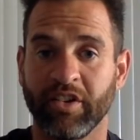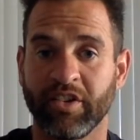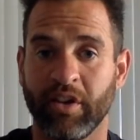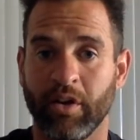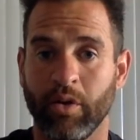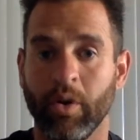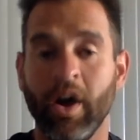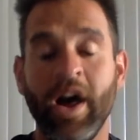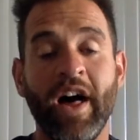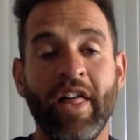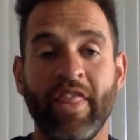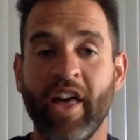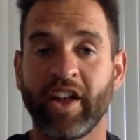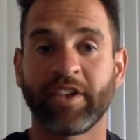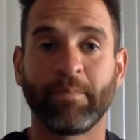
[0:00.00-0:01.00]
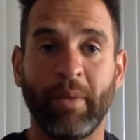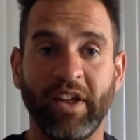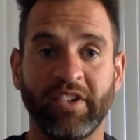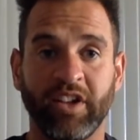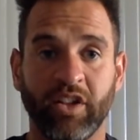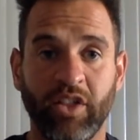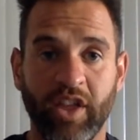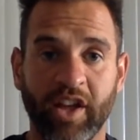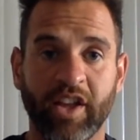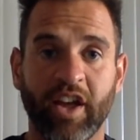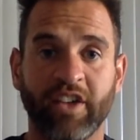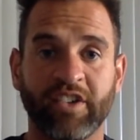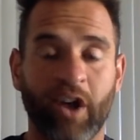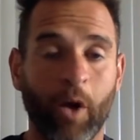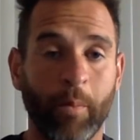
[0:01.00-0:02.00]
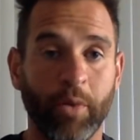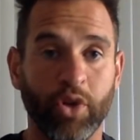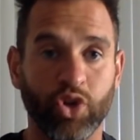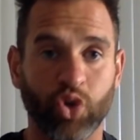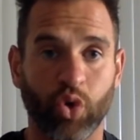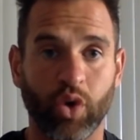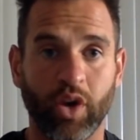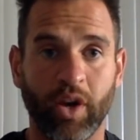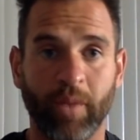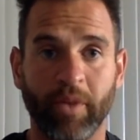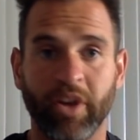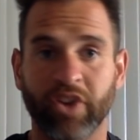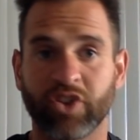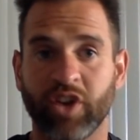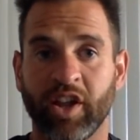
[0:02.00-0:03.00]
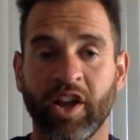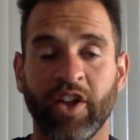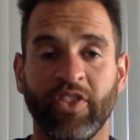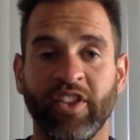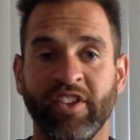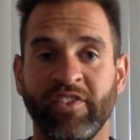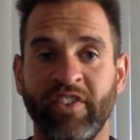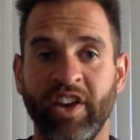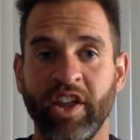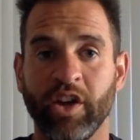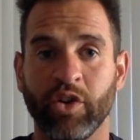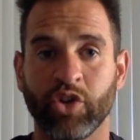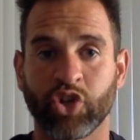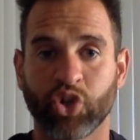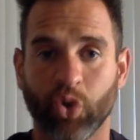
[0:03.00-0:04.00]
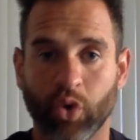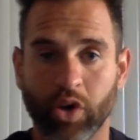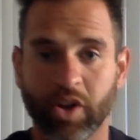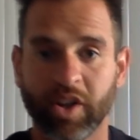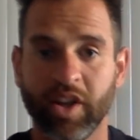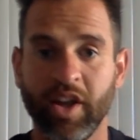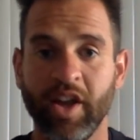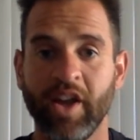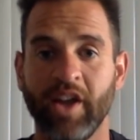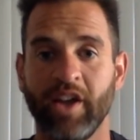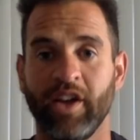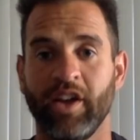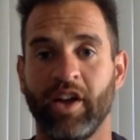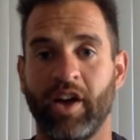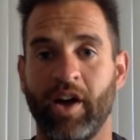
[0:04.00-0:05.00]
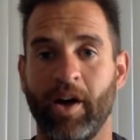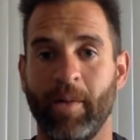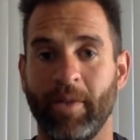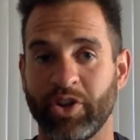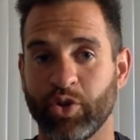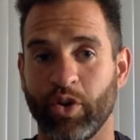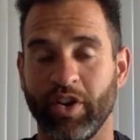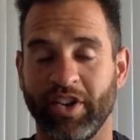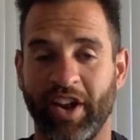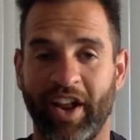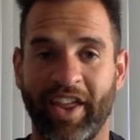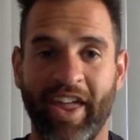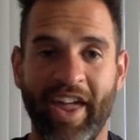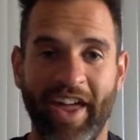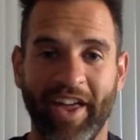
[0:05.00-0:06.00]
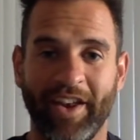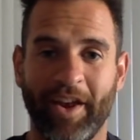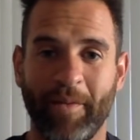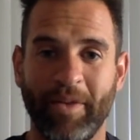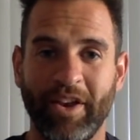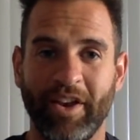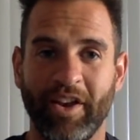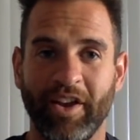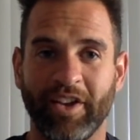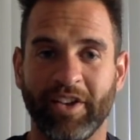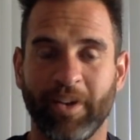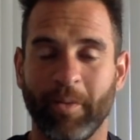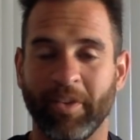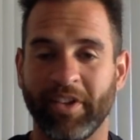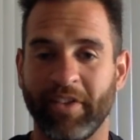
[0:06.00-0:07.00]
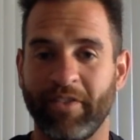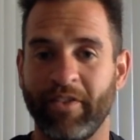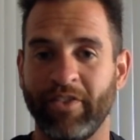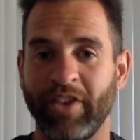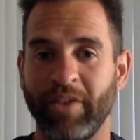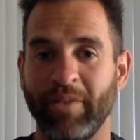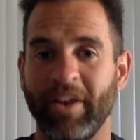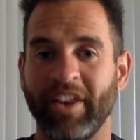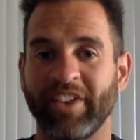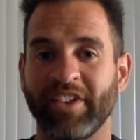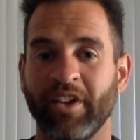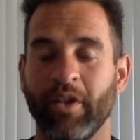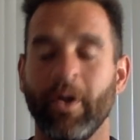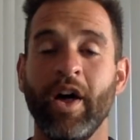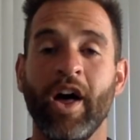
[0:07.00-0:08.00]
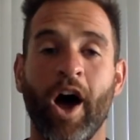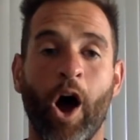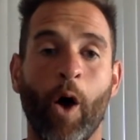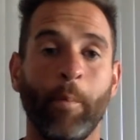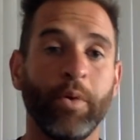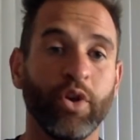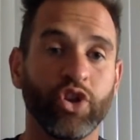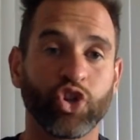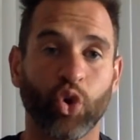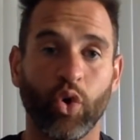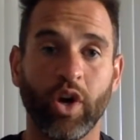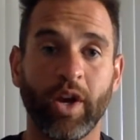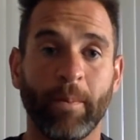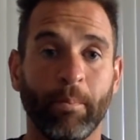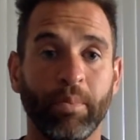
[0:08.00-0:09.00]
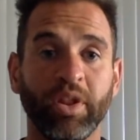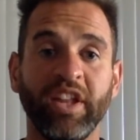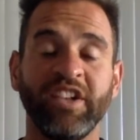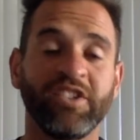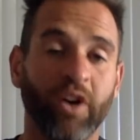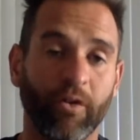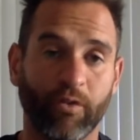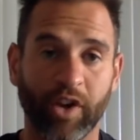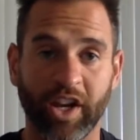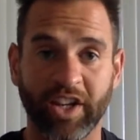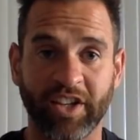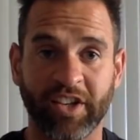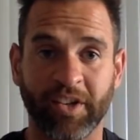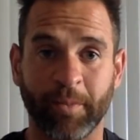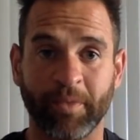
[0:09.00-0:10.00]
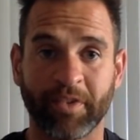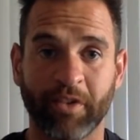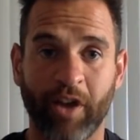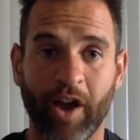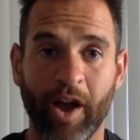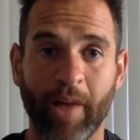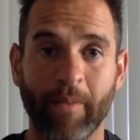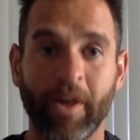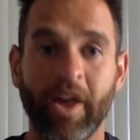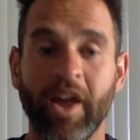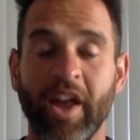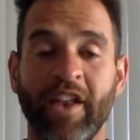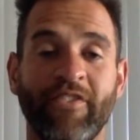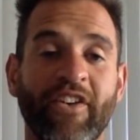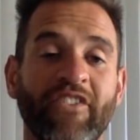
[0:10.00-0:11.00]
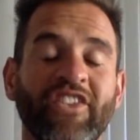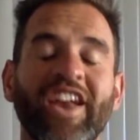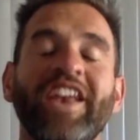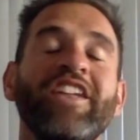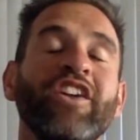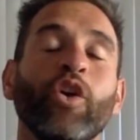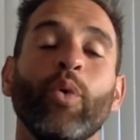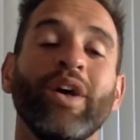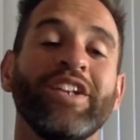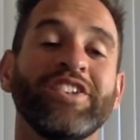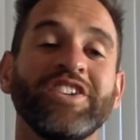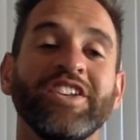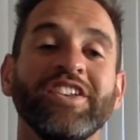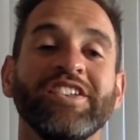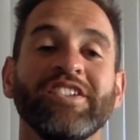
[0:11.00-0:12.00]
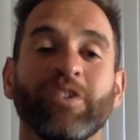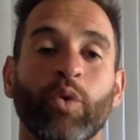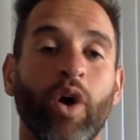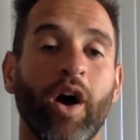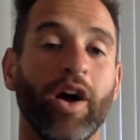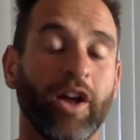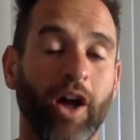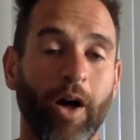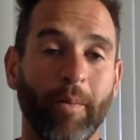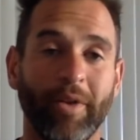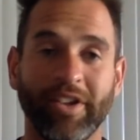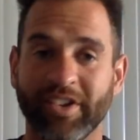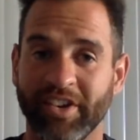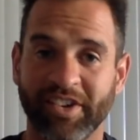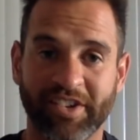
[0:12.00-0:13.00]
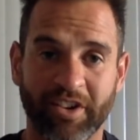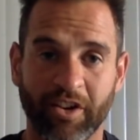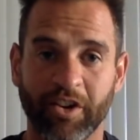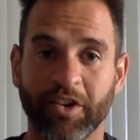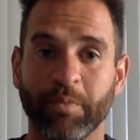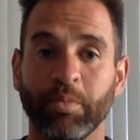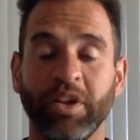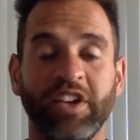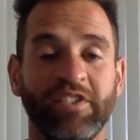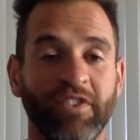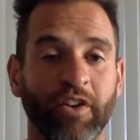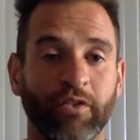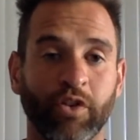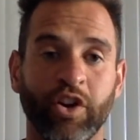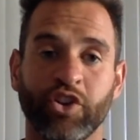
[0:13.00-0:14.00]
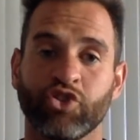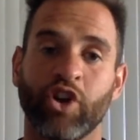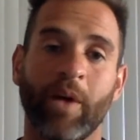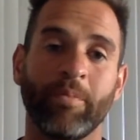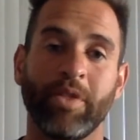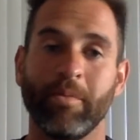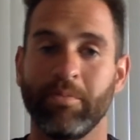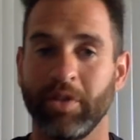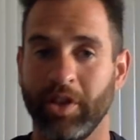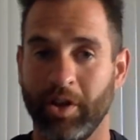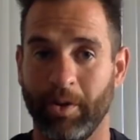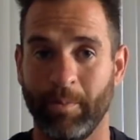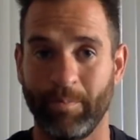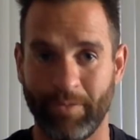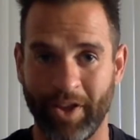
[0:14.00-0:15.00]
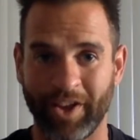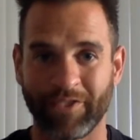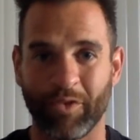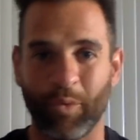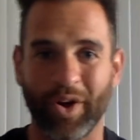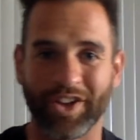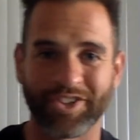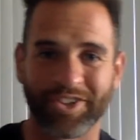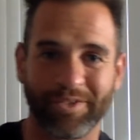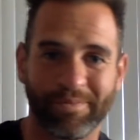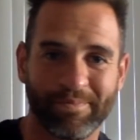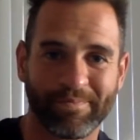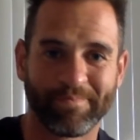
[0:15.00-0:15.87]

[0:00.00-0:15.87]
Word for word: so that's basically it guys i hope you enjoyed i'm going to try to cut this video short um, as short as I can. I mean, uh, it's almost at 15 minutes. So I hope you enjoyed. Please don't forget to subscribe. And if you have any questions, comments, concerns, please feel free to drop them below. Thanks for watching.